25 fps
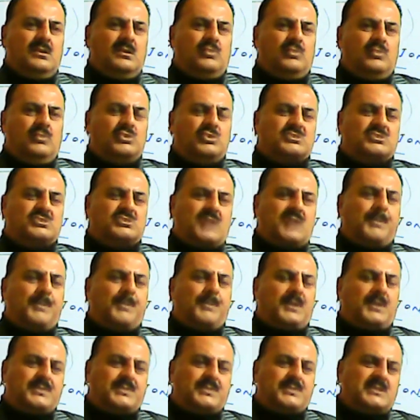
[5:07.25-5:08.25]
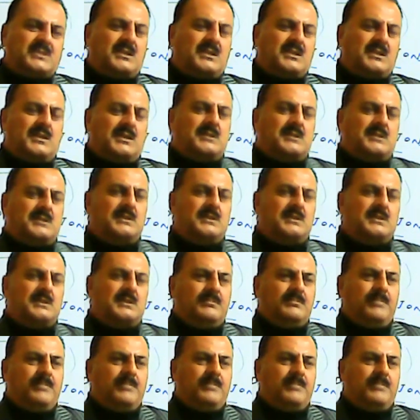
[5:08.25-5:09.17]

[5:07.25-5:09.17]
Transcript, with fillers: We should stop corruption in the country.